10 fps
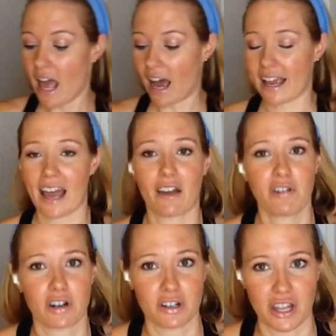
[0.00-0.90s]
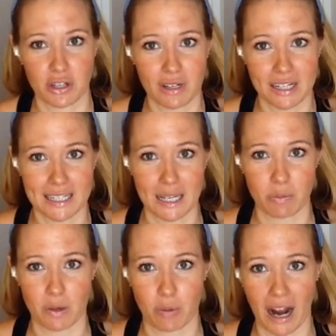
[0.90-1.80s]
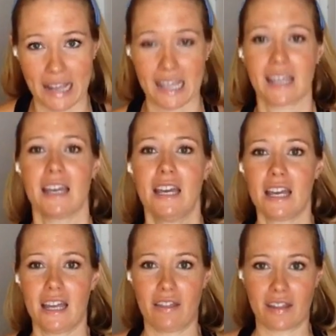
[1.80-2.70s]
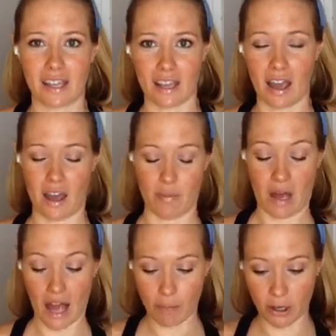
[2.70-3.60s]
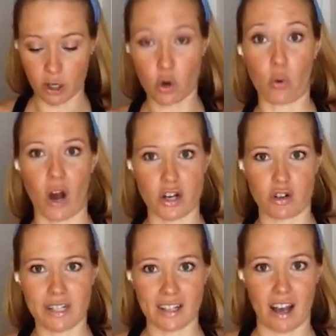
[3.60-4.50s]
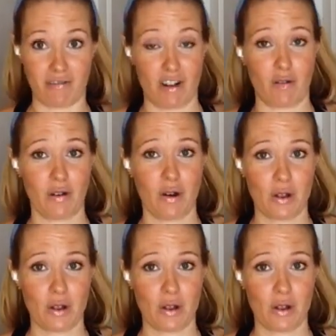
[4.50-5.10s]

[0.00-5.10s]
I have heard that you need to keep the Bragi in the upper quadrant of your,